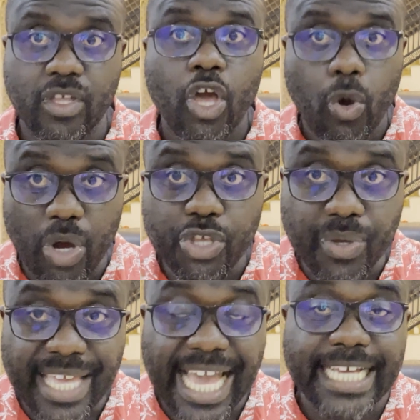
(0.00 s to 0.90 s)
What you
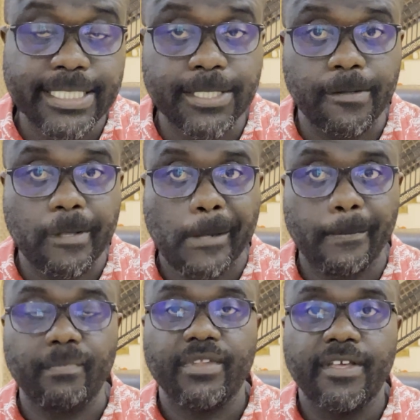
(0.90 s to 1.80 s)
can do,
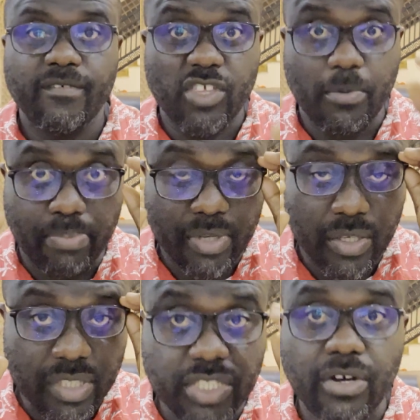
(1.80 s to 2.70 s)
you
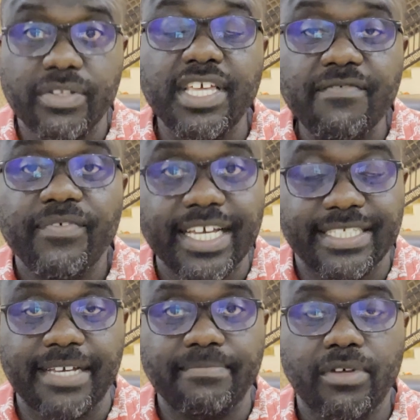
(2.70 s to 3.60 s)
install the
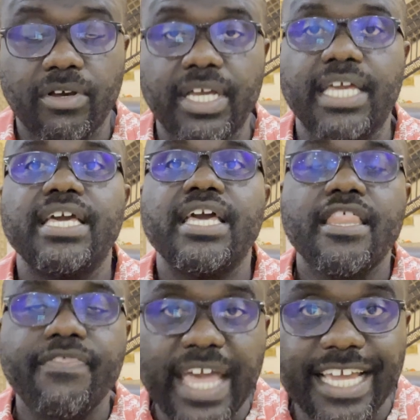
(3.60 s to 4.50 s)
inverter, okay,
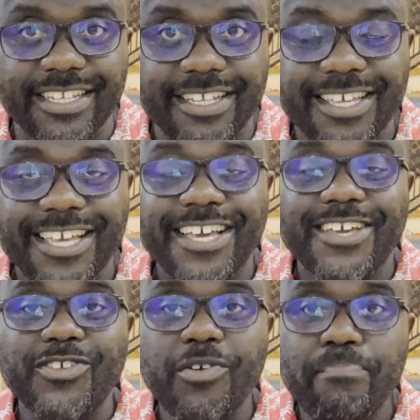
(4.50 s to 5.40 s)
then
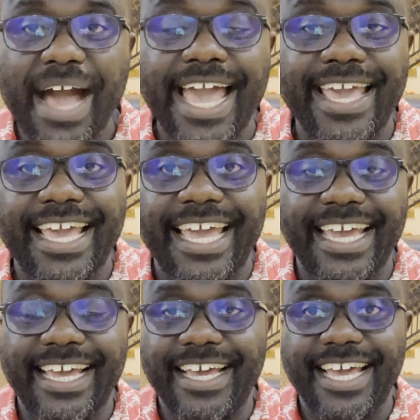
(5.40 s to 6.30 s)
you buy
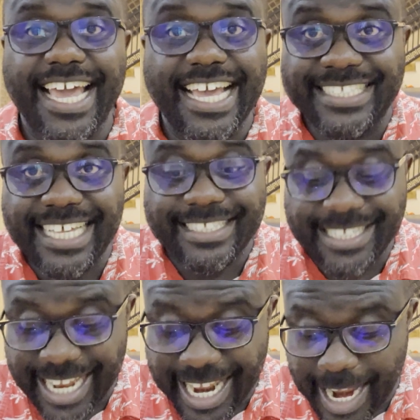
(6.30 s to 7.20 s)
a
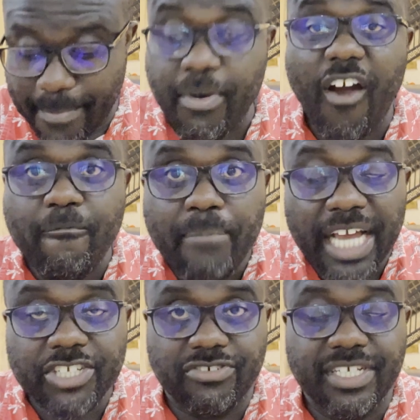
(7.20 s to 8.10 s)
certain number of
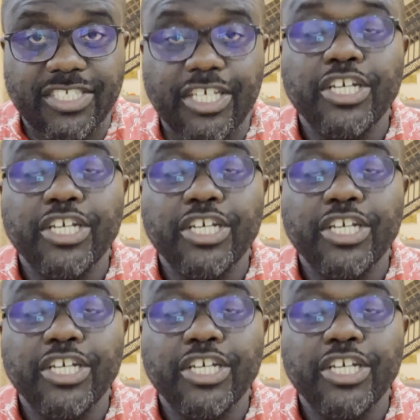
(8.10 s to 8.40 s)
batteries